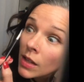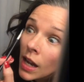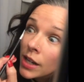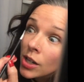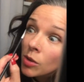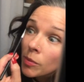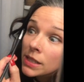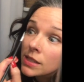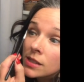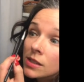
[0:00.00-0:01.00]
I know my
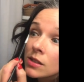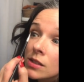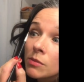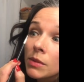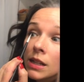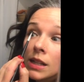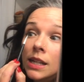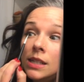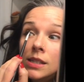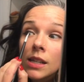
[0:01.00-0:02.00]
sisters and my
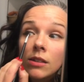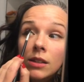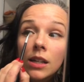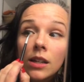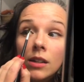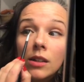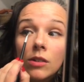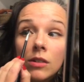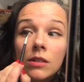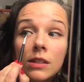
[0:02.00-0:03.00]
clients out there
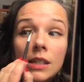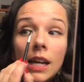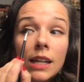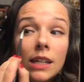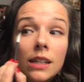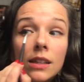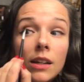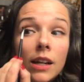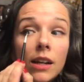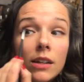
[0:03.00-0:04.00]
are dying to get
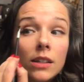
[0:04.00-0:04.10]
their hair